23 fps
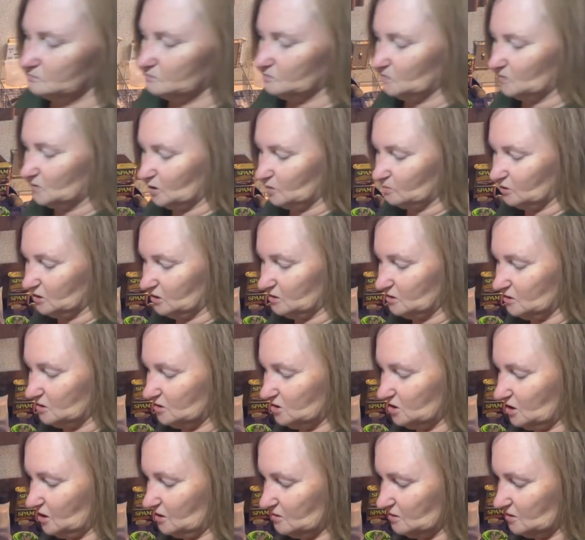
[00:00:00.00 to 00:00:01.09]
Now I'm going to
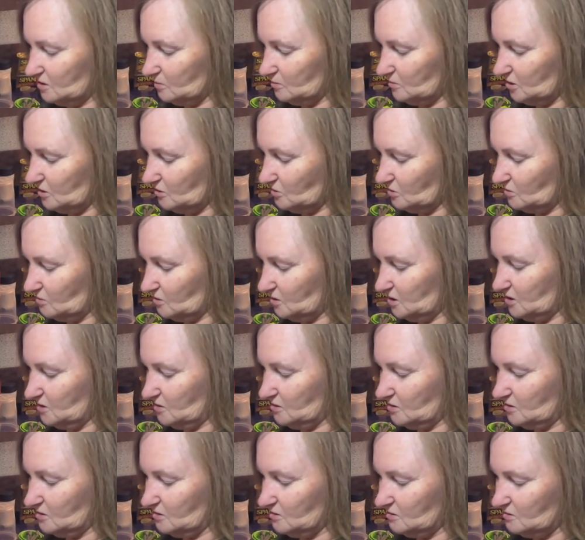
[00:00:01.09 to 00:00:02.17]
dish out some of these
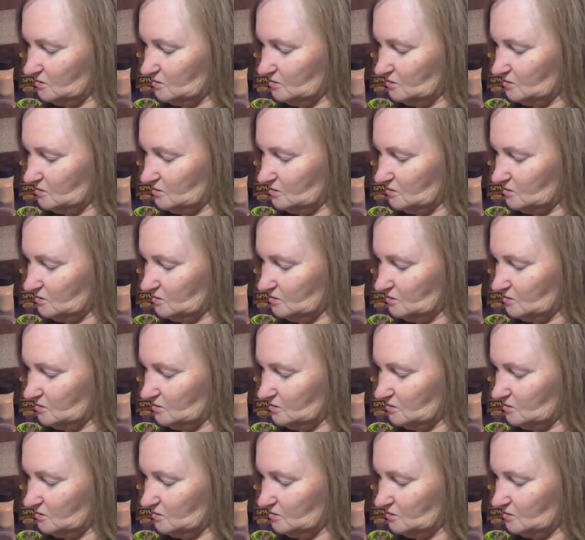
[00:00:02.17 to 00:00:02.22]
greens.